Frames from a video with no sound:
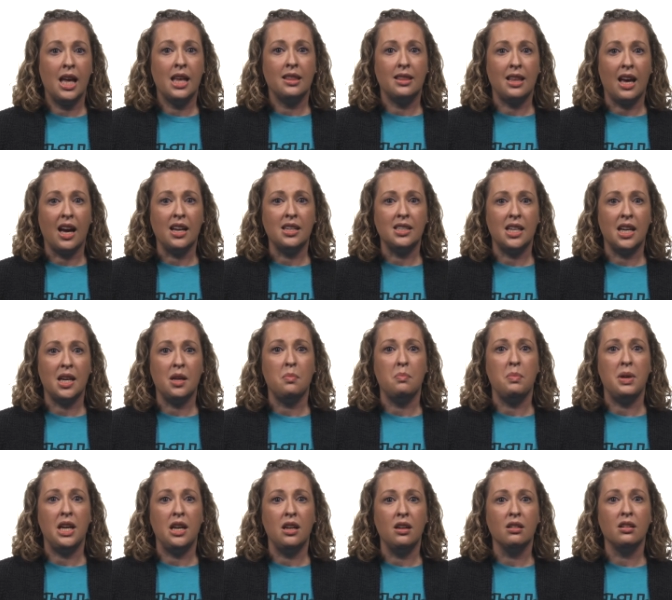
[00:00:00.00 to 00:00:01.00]
That day,
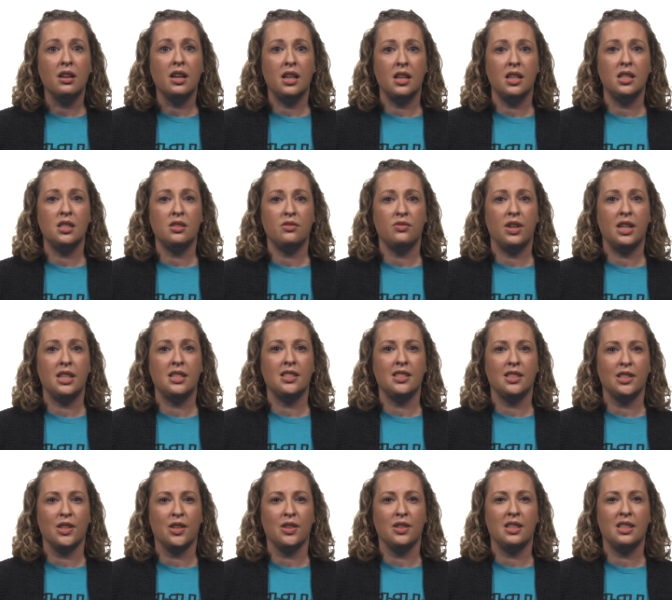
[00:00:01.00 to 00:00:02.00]
Peter and his friends
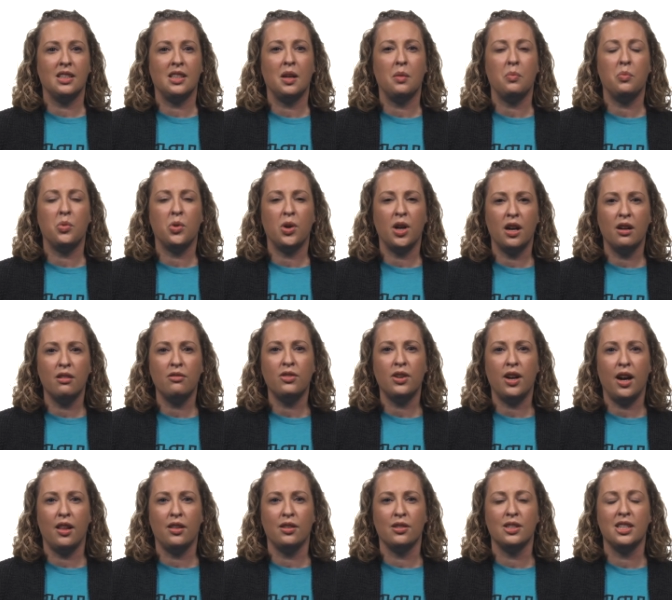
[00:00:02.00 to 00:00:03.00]
learned that prayer for
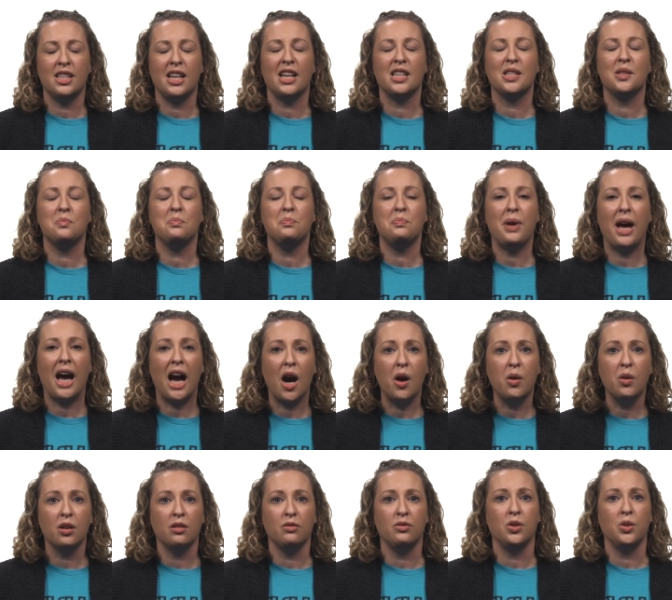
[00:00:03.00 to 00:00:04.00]
others has
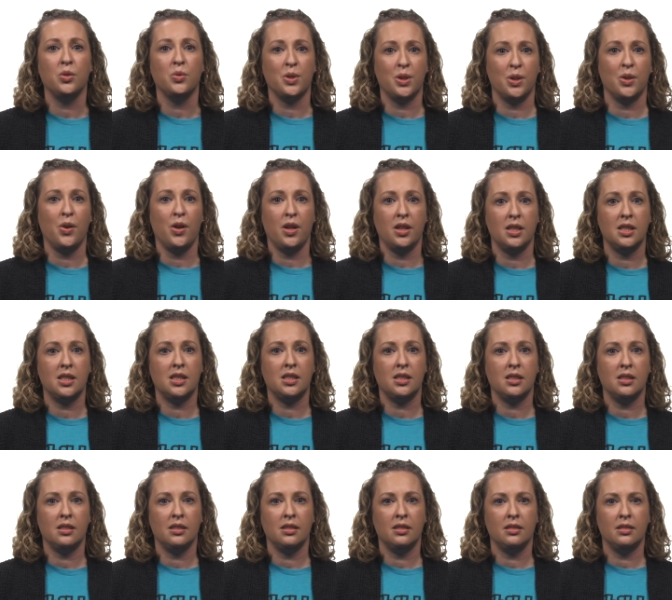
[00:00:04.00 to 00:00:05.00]
powerful results.
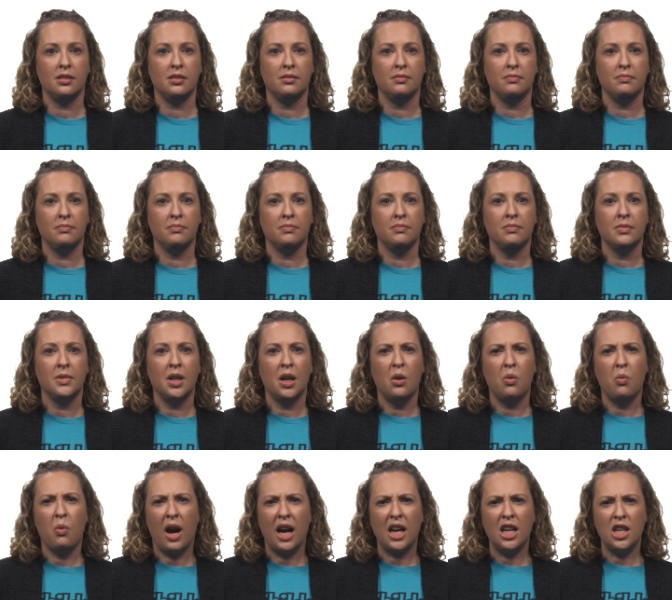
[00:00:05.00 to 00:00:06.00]

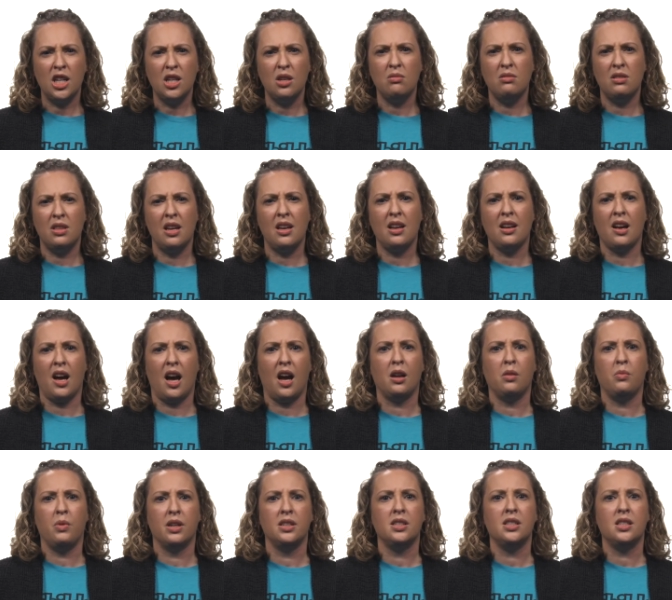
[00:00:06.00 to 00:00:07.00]
Why do you think God
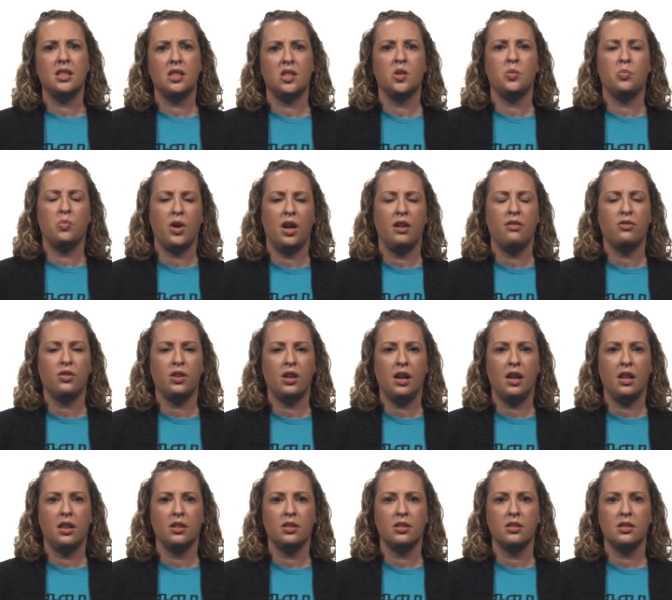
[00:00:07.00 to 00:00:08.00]
wants us to pray for
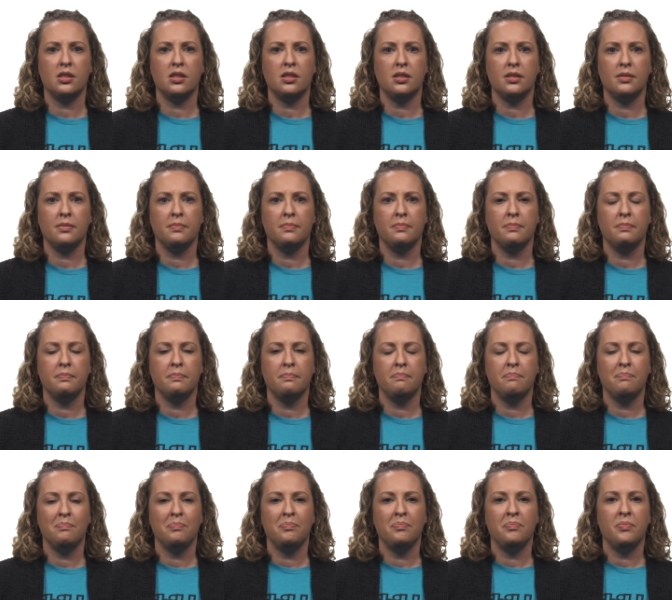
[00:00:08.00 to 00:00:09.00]
others?
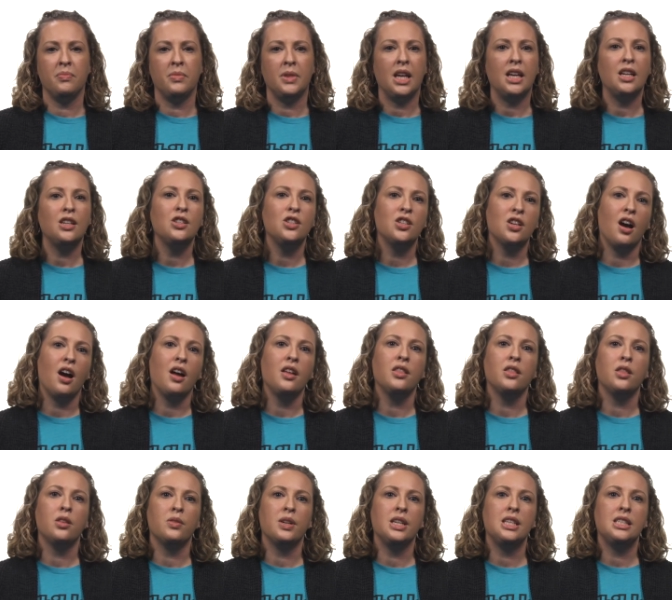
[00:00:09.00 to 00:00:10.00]
In John
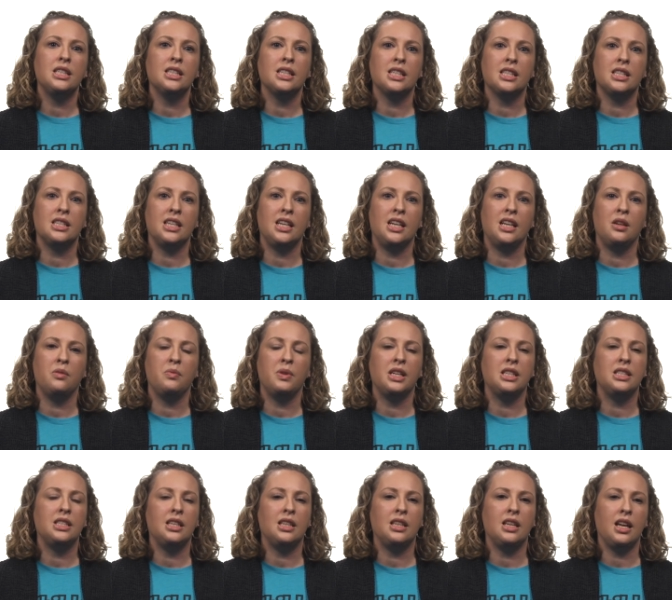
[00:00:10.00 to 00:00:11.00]
3:16, we
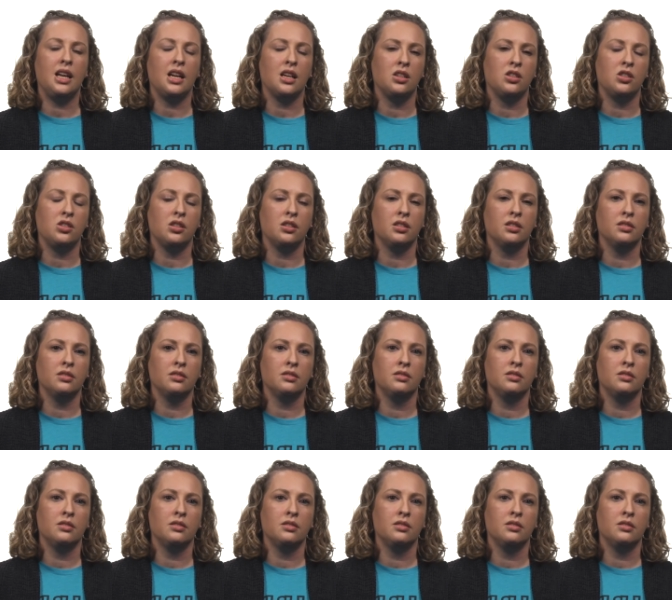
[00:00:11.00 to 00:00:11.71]
see the answer.